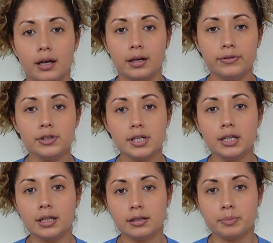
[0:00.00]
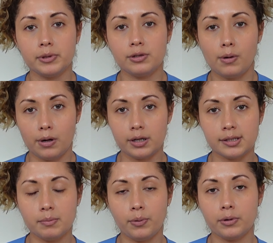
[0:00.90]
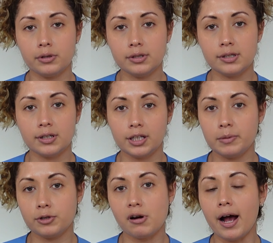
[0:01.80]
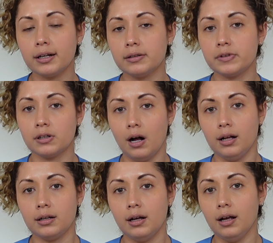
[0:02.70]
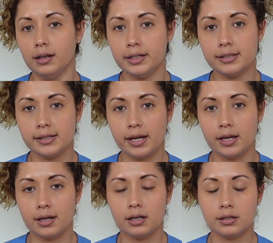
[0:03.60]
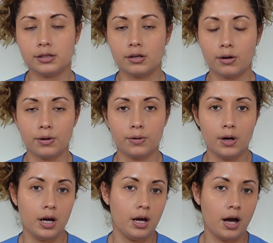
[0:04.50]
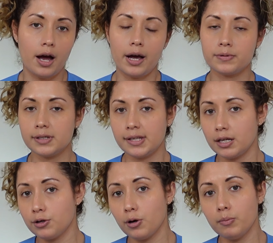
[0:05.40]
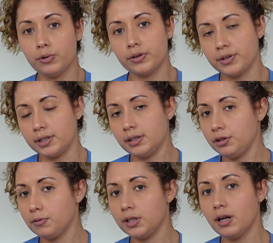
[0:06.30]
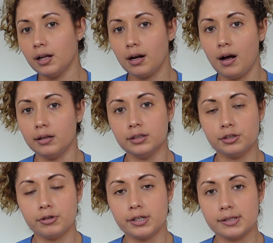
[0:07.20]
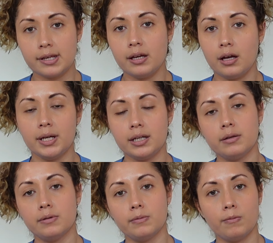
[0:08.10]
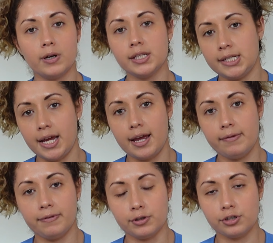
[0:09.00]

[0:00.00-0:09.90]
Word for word: If you're taking Lipitor, it's important to keep track of your alcohol intake. So I would say no more than 3 alcoholic drinks in one day for